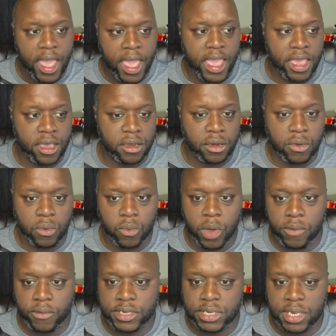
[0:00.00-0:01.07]
And
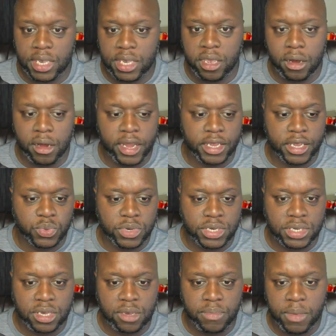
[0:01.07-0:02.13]
what we see here is we
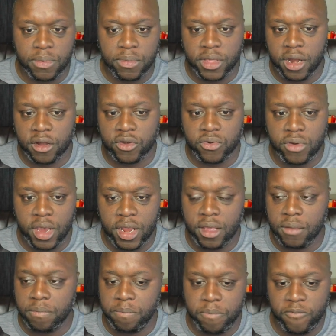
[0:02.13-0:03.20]
see people that are
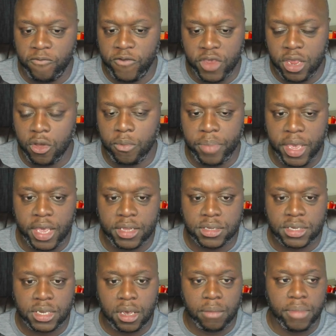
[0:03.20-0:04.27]
creating video
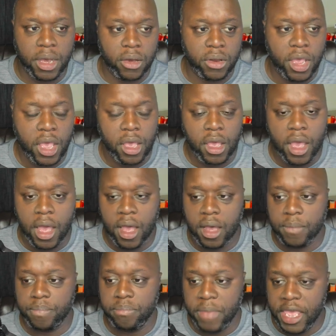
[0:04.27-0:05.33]
pins about
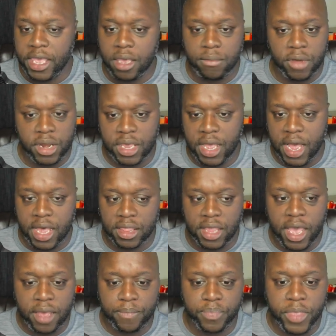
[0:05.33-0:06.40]
making money
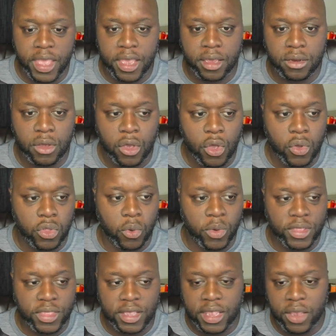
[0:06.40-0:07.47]
online. And the
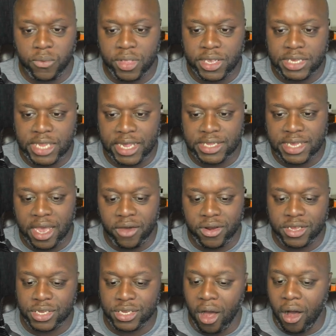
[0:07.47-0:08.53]
one thing that really stands out
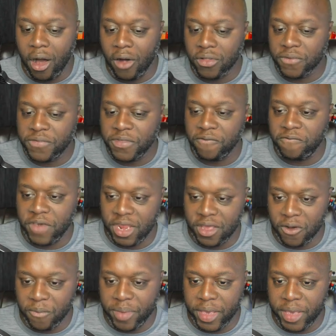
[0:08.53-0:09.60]
is all of the
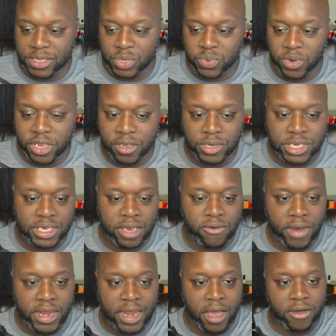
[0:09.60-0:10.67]
video pins. What you see
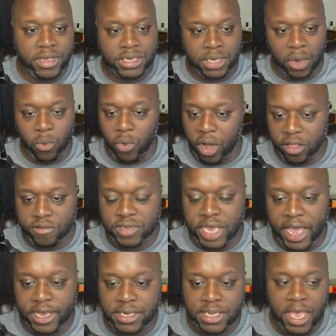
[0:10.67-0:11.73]
right now is a wall of
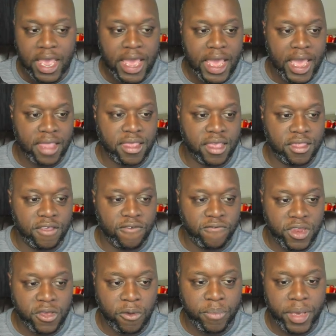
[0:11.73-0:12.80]
text, and then the
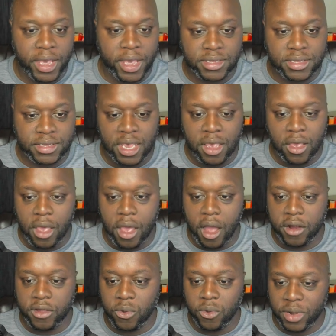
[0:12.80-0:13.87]
video pins
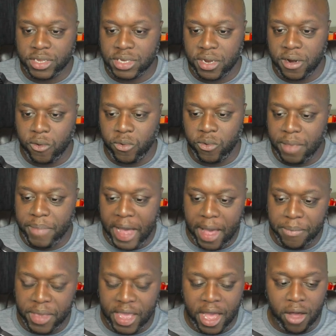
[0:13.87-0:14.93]
are the ones that are really
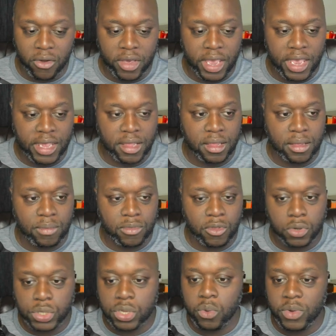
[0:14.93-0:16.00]
popping out, and
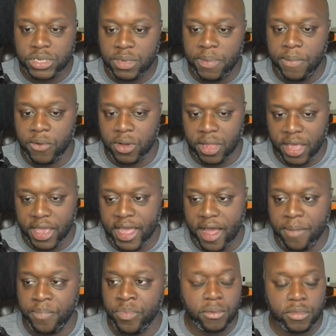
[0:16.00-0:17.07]
those are the ones that people click
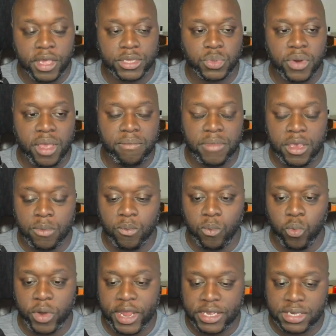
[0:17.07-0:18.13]
on. That's what I mean
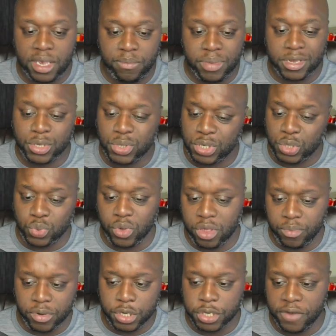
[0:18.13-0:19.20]
when I say Pinterest is really
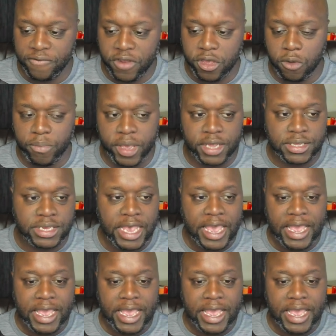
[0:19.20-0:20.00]
pushing video pins.